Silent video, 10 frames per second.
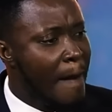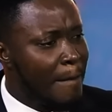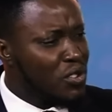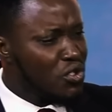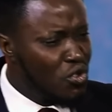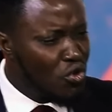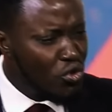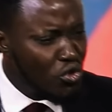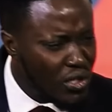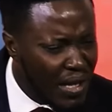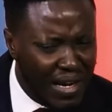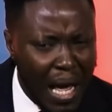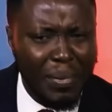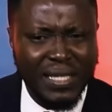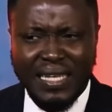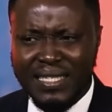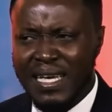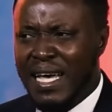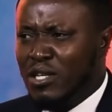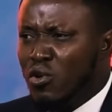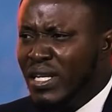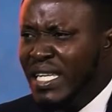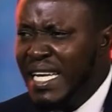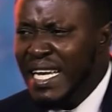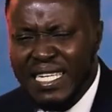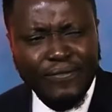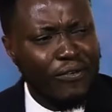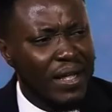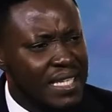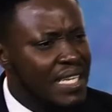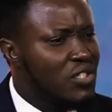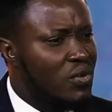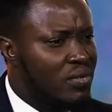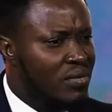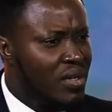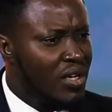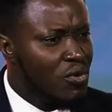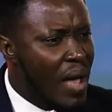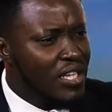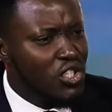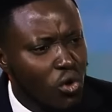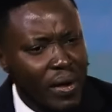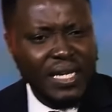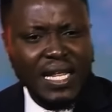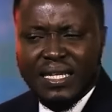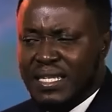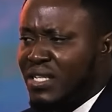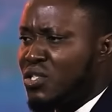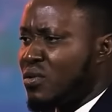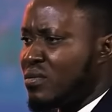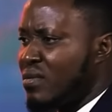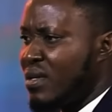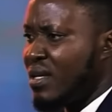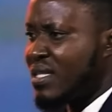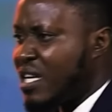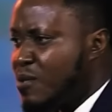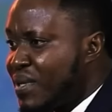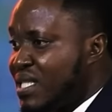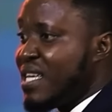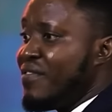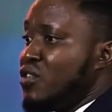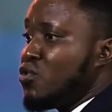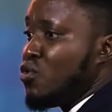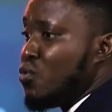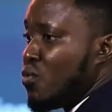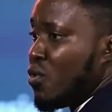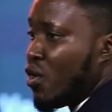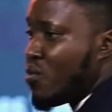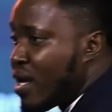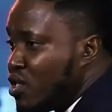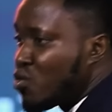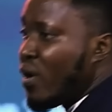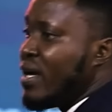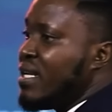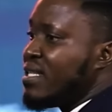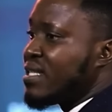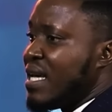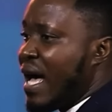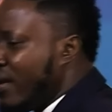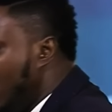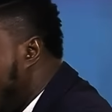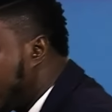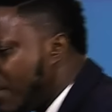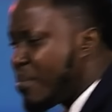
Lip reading: But you just have an appetite. Your need for attention. You are enjoying the attention that this person is giving to you. You are enjoying it. And you guys may be